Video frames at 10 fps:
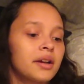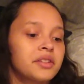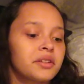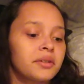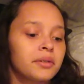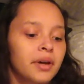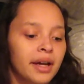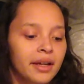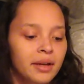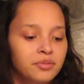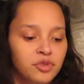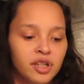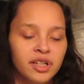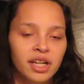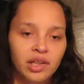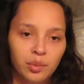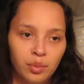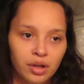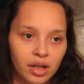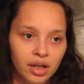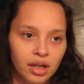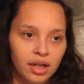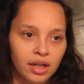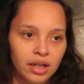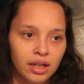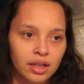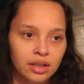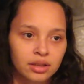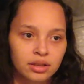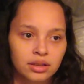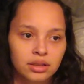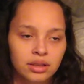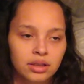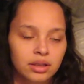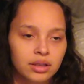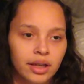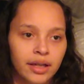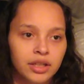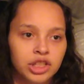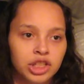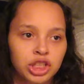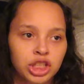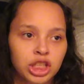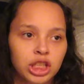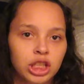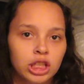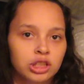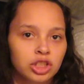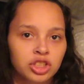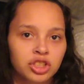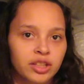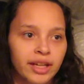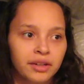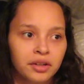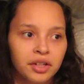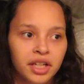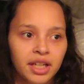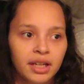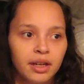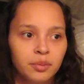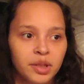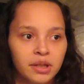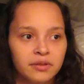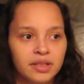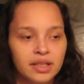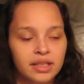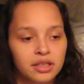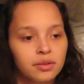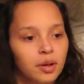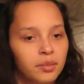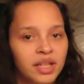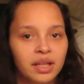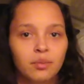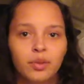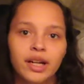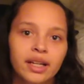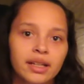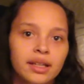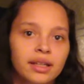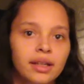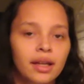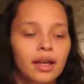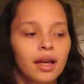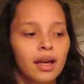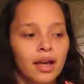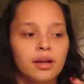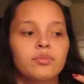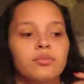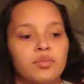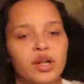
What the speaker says: And so I kept trying to help her, and like she just like couldn't get up. And I was like, do you want me to get Brandon? And